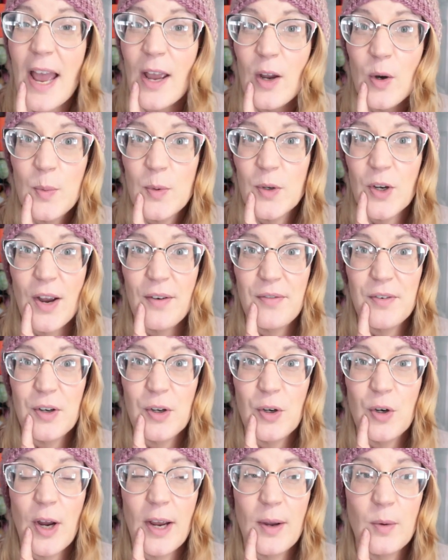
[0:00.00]
I hope you're having
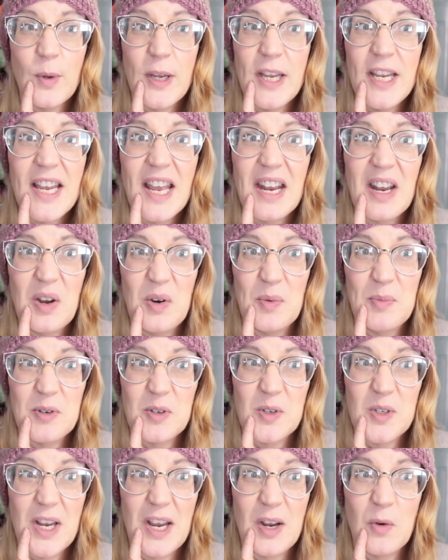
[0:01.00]
a great week, and I hope
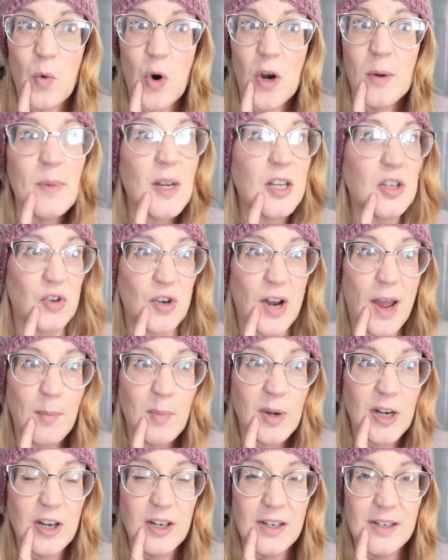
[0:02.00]
you're staying warm and you're not
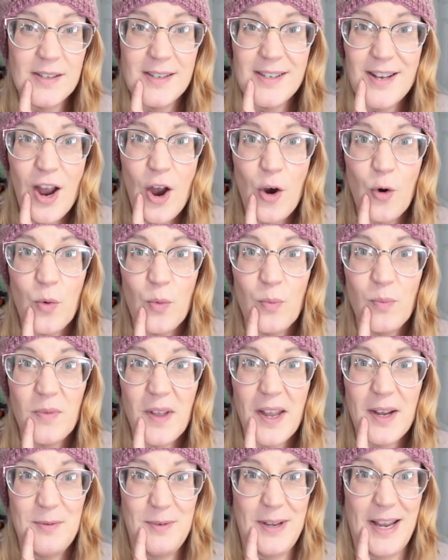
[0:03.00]
buried in snow
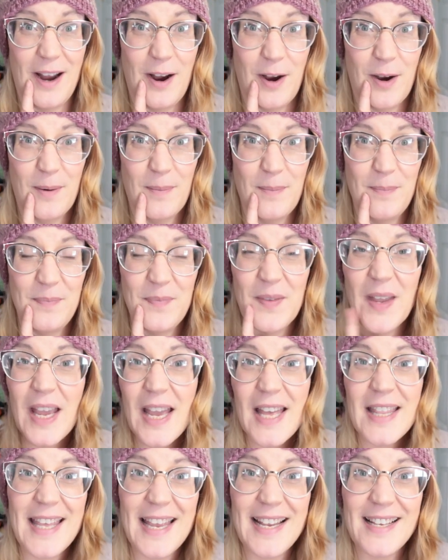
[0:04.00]
like we are.
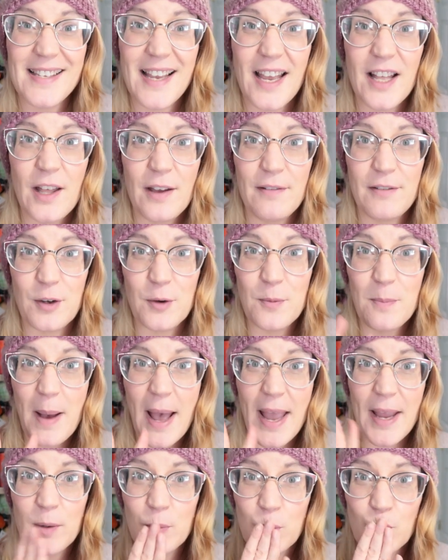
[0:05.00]
Thanks. I love you.
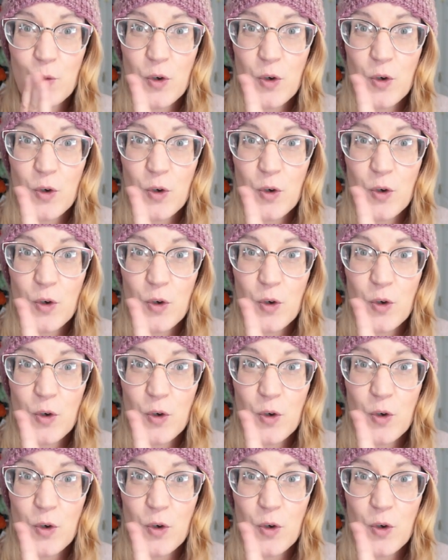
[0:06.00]
Bye.